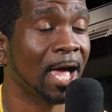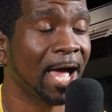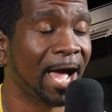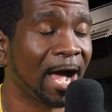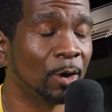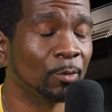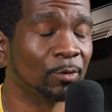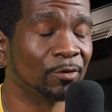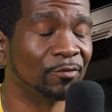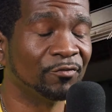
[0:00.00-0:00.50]

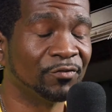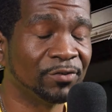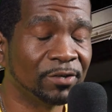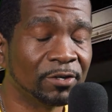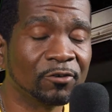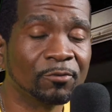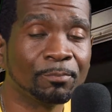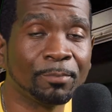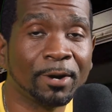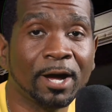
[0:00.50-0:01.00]
Our
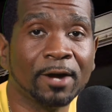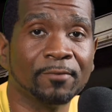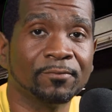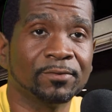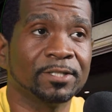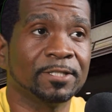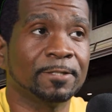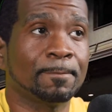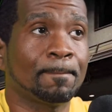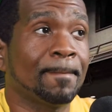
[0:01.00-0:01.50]
fear of
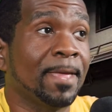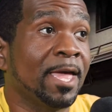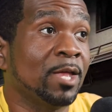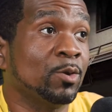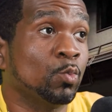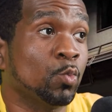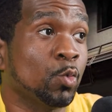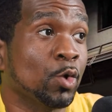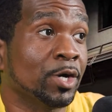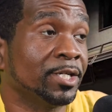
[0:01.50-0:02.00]
poverty
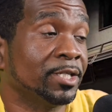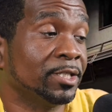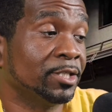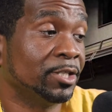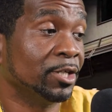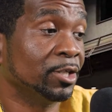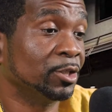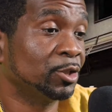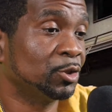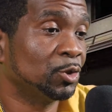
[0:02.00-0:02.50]
and what it
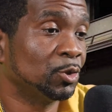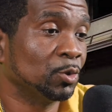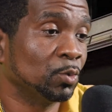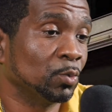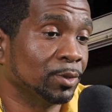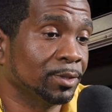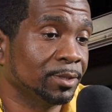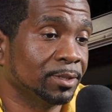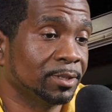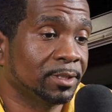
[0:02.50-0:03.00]
does
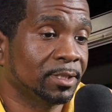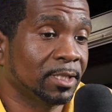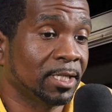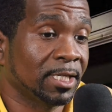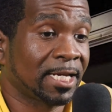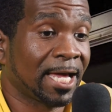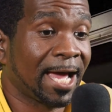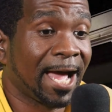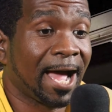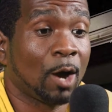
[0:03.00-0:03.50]
to us
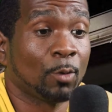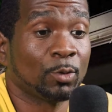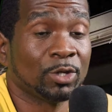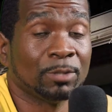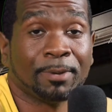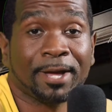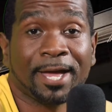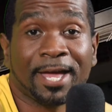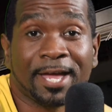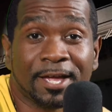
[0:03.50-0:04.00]
and how we
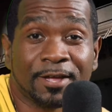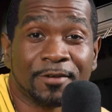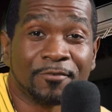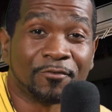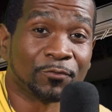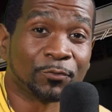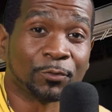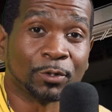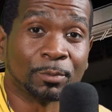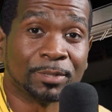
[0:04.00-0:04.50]
behave
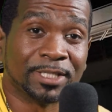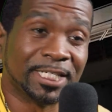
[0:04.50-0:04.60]
from